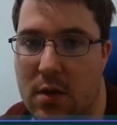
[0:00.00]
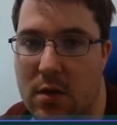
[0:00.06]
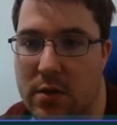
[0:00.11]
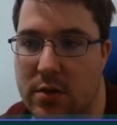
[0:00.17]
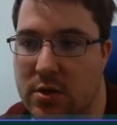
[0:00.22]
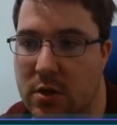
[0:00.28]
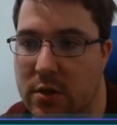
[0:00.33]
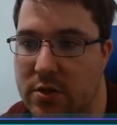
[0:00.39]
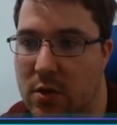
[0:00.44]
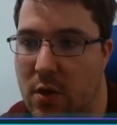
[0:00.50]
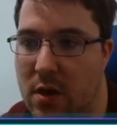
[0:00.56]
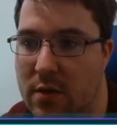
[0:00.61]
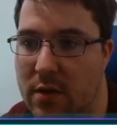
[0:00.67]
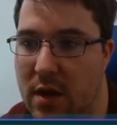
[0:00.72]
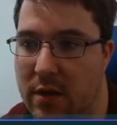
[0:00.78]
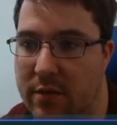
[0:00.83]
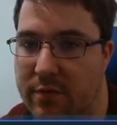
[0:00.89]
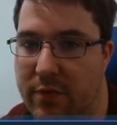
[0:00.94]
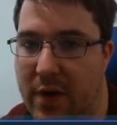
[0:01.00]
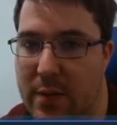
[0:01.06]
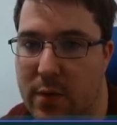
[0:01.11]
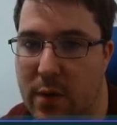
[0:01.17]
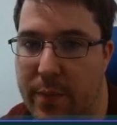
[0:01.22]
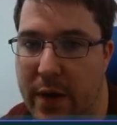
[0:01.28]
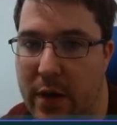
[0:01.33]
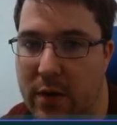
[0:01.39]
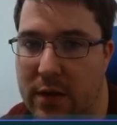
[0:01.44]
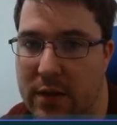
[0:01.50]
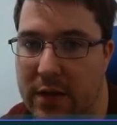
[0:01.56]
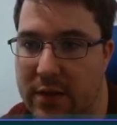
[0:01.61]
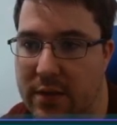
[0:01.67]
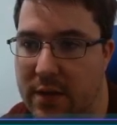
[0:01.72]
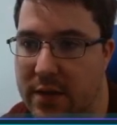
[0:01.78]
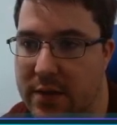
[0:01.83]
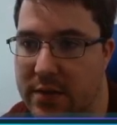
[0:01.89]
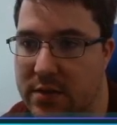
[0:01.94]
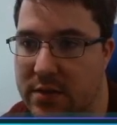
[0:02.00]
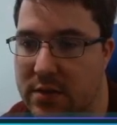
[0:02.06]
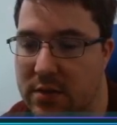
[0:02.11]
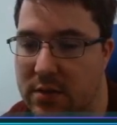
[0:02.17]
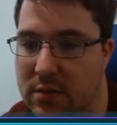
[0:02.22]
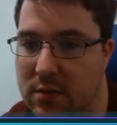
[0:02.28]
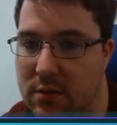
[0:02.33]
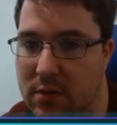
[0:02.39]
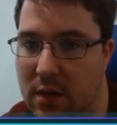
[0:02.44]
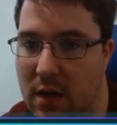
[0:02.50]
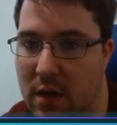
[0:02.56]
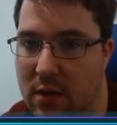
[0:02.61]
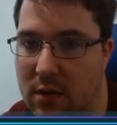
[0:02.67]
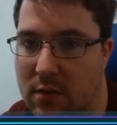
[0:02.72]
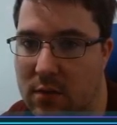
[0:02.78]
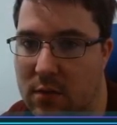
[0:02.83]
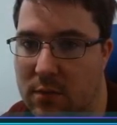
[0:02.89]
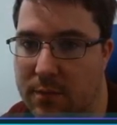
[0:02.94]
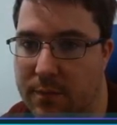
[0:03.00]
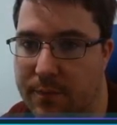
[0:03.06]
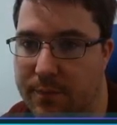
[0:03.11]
So let's go ahead and kind of frame our parity like this. Okay. Oop.